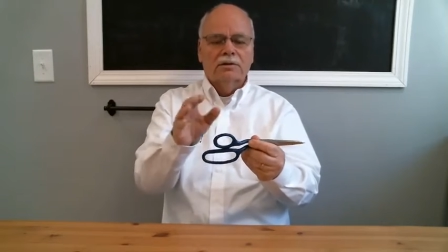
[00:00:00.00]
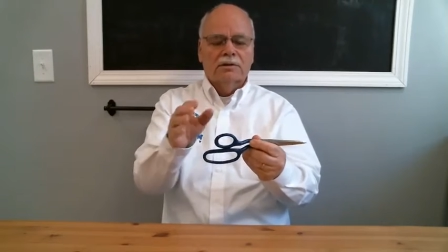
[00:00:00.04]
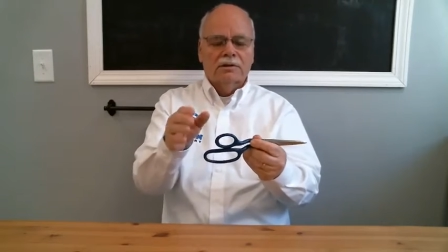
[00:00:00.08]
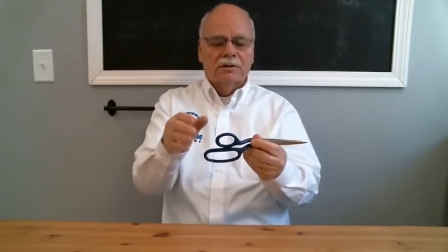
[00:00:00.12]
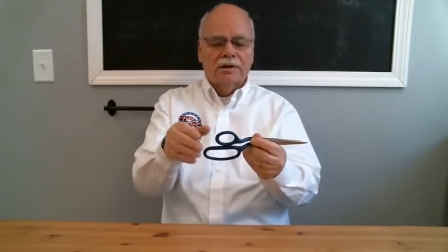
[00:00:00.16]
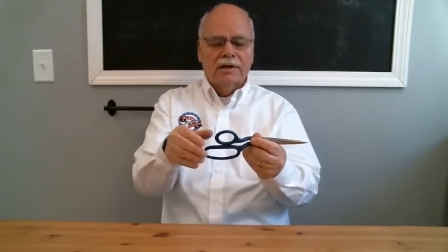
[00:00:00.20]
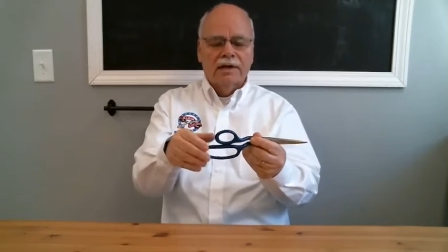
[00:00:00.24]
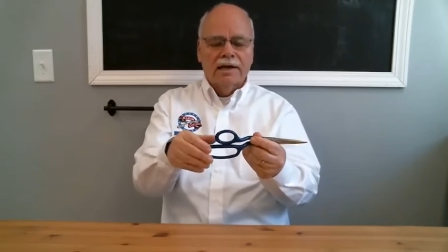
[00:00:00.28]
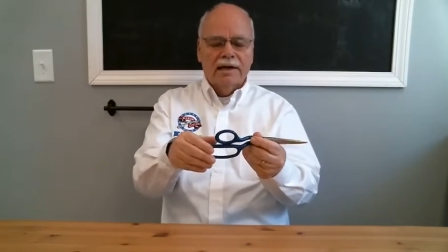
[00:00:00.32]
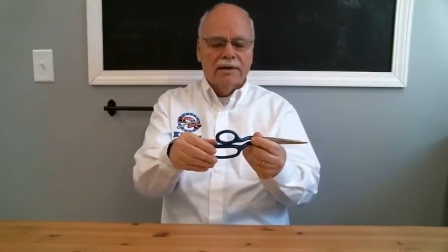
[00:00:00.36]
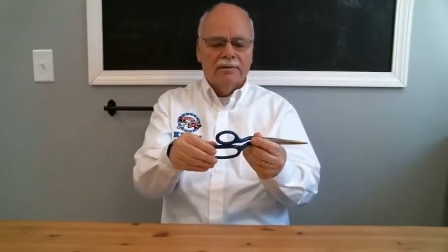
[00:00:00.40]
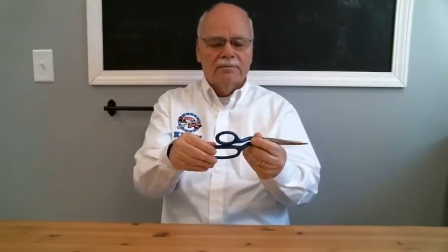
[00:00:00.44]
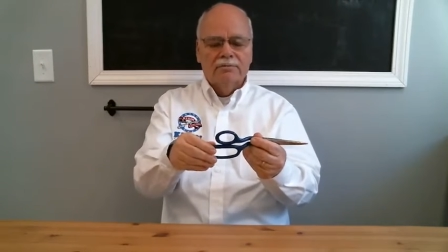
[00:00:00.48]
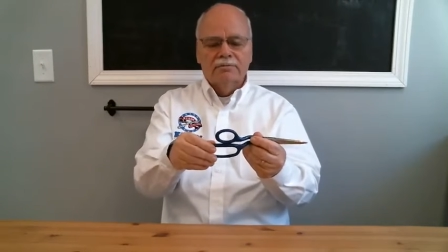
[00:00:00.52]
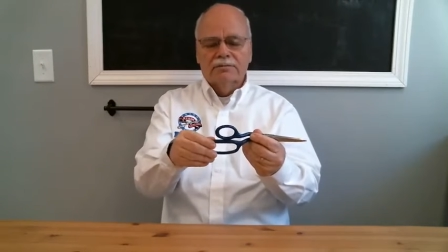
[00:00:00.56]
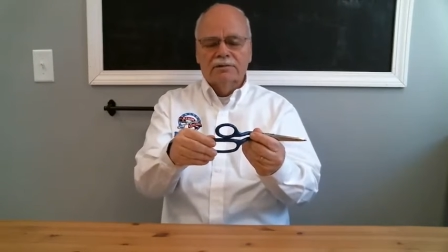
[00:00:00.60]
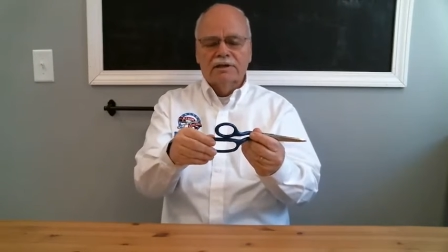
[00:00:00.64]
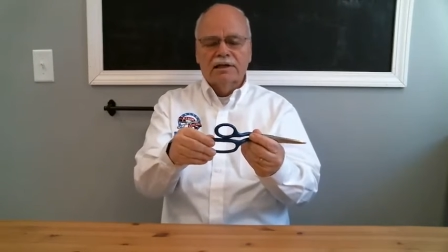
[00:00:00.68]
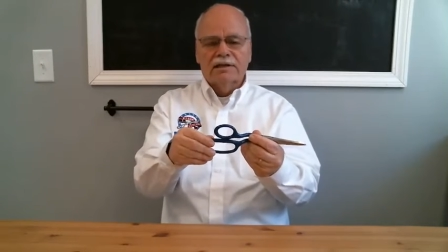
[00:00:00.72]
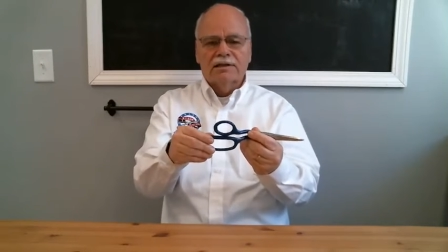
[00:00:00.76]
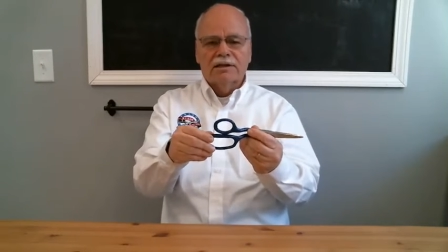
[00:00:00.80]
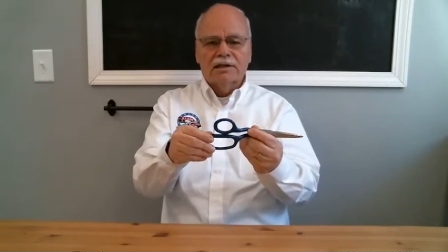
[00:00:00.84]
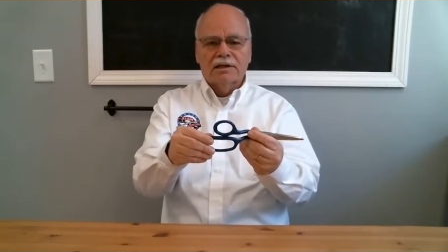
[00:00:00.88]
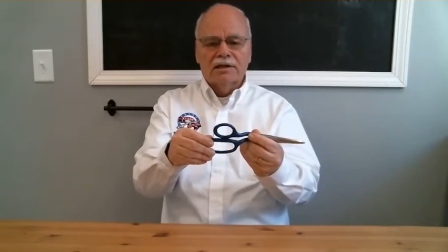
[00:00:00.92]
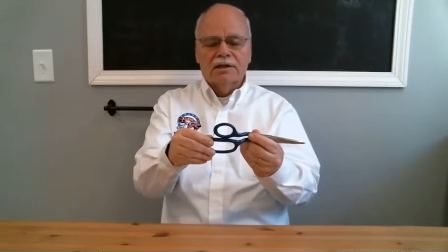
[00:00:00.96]
name
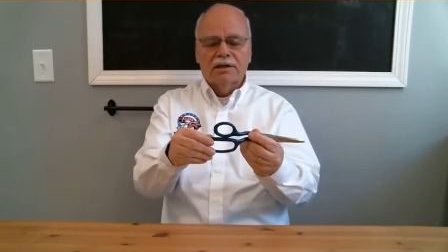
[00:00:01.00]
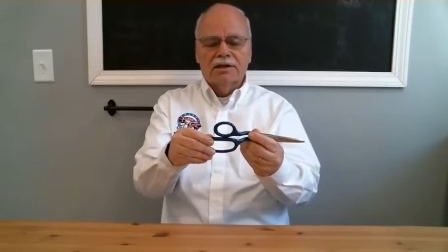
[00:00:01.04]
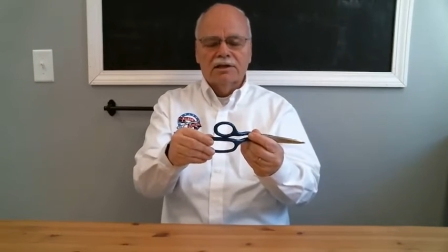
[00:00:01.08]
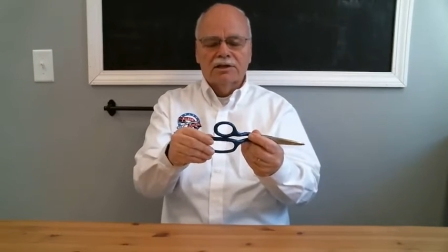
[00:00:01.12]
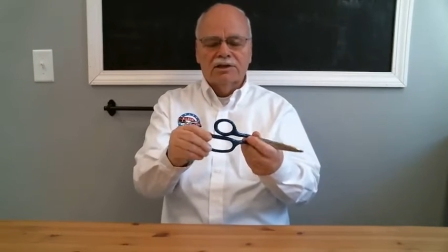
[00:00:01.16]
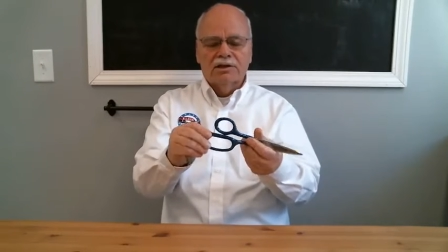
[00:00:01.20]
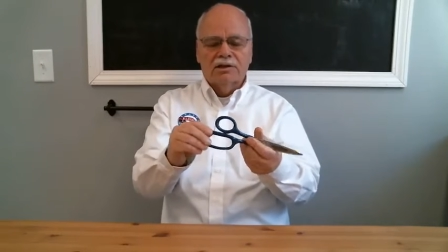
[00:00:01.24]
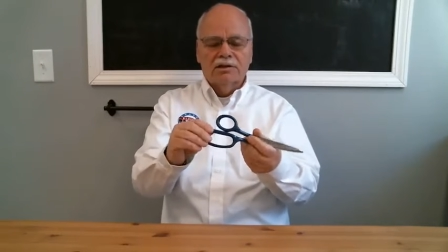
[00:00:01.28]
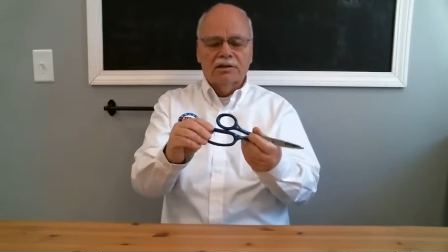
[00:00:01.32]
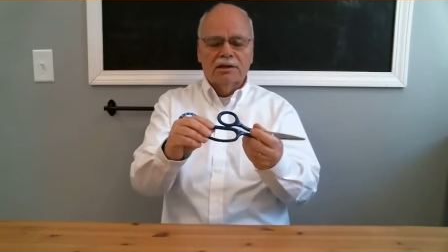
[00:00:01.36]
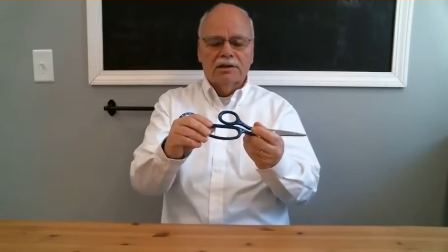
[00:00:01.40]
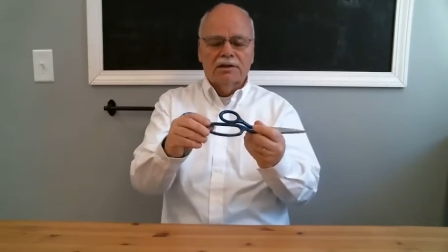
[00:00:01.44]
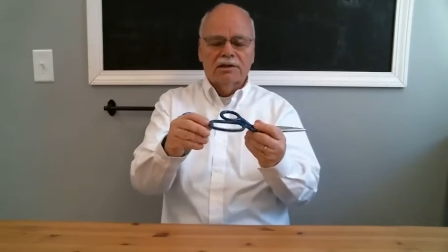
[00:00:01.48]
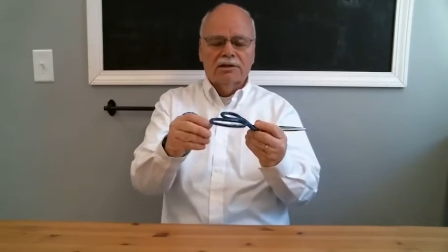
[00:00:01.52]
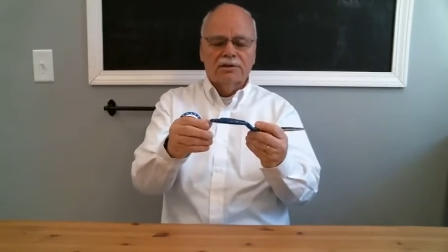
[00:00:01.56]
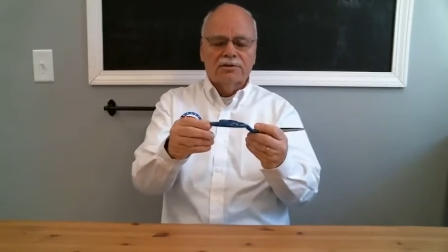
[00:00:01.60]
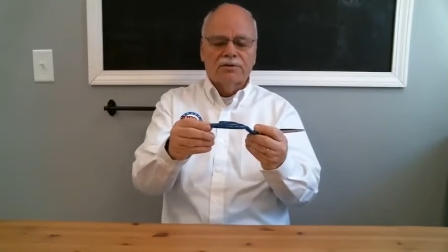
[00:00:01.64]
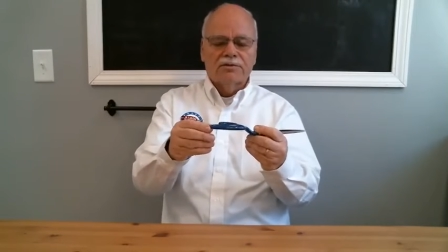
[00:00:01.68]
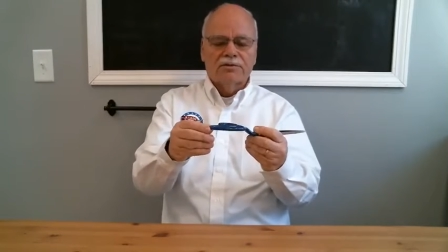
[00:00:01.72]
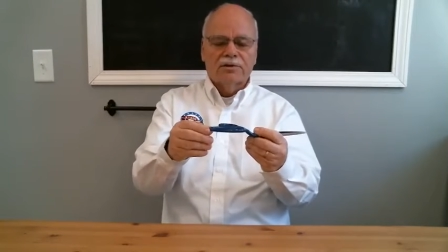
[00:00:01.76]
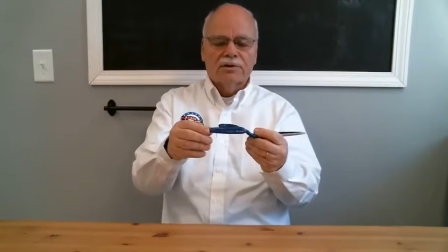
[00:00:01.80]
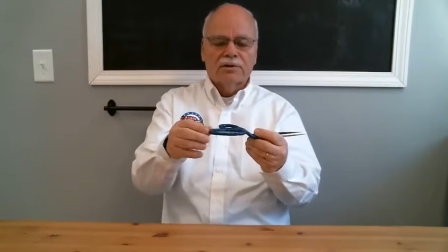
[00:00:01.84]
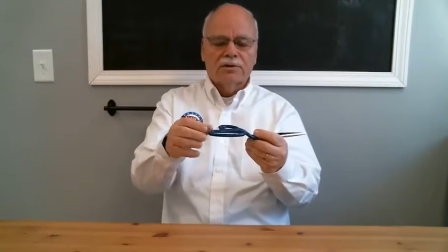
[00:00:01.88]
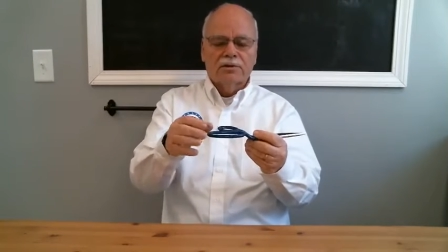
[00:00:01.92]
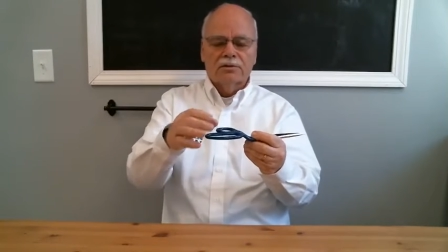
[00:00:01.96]
designation is
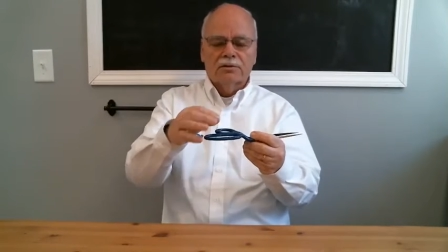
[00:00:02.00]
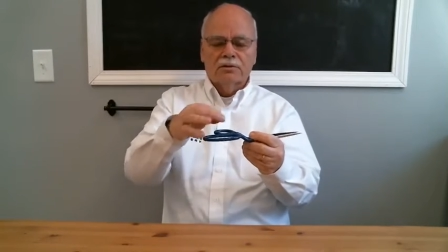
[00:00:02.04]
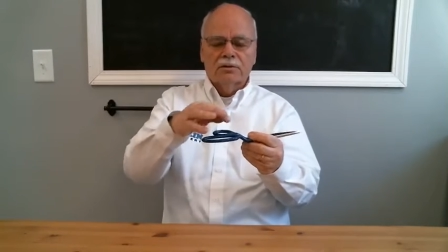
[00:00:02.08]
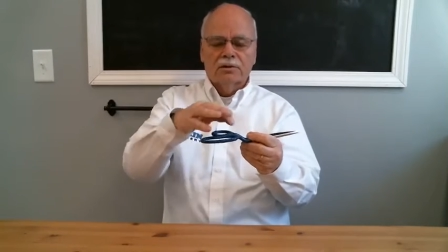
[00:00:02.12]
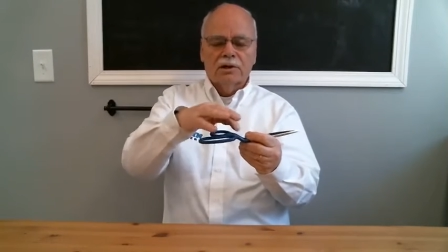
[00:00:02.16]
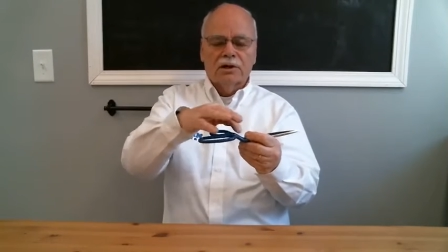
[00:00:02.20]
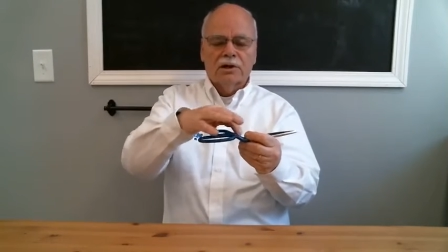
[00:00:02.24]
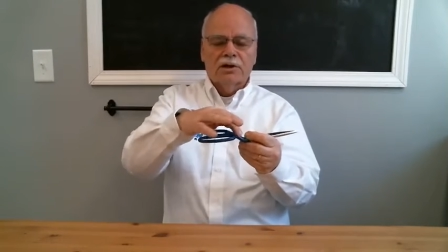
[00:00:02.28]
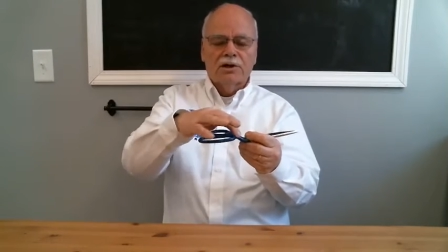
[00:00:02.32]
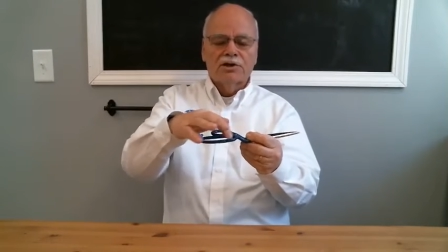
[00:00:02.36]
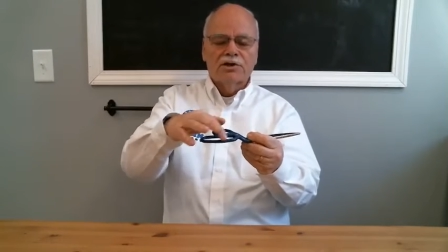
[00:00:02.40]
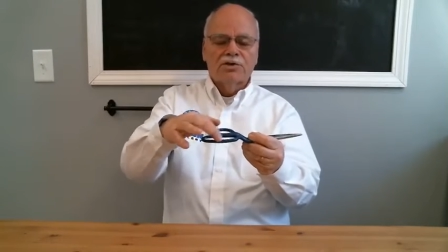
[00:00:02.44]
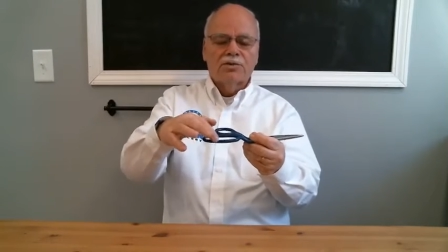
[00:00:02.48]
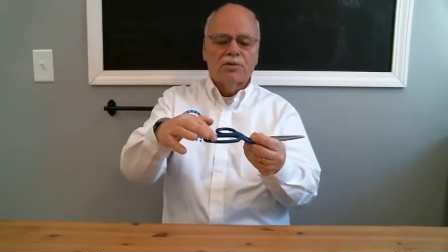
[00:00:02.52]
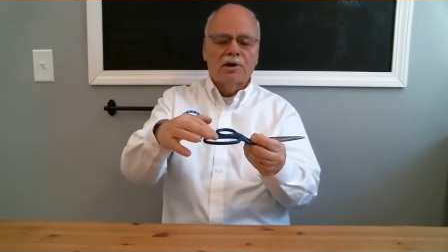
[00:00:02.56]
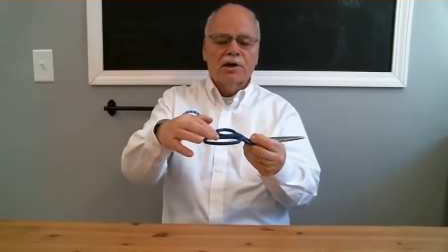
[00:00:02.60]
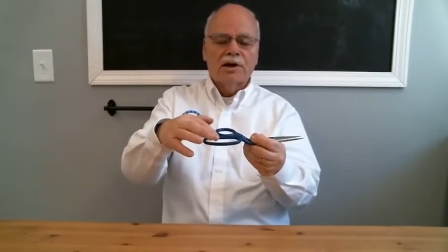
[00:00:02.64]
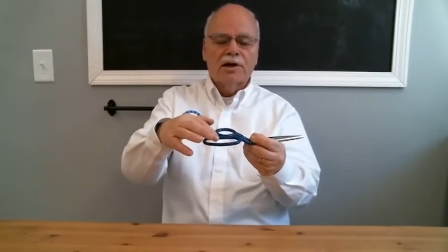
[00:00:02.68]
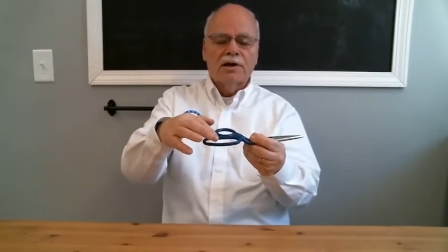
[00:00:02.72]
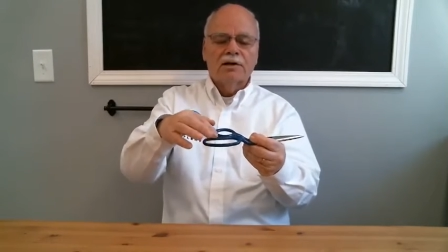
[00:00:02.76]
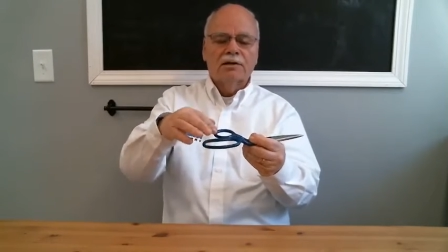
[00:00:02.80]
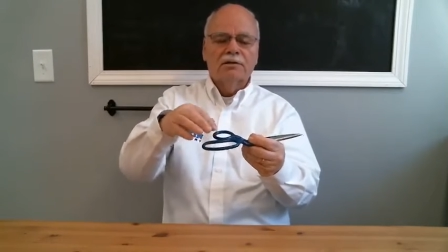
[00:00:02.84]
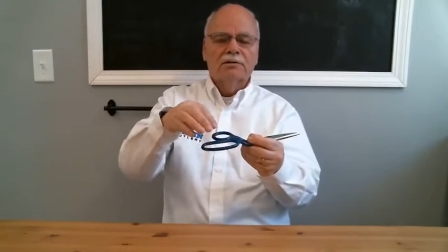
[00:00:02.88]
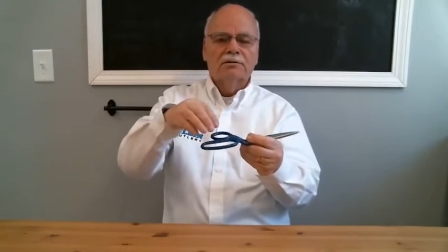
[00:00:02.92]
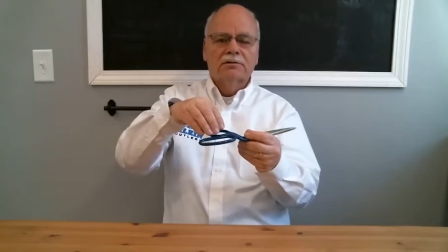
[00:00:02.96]
for large
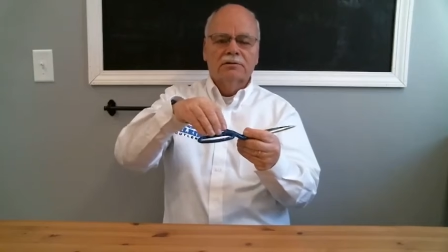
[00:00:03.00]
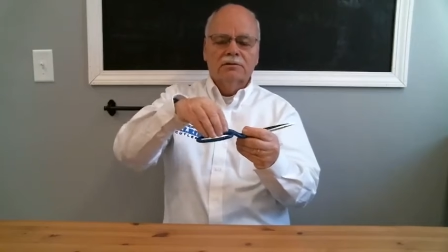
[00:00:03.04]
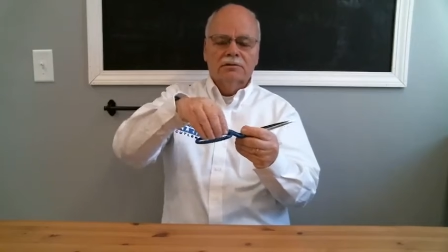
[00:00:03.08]
ring.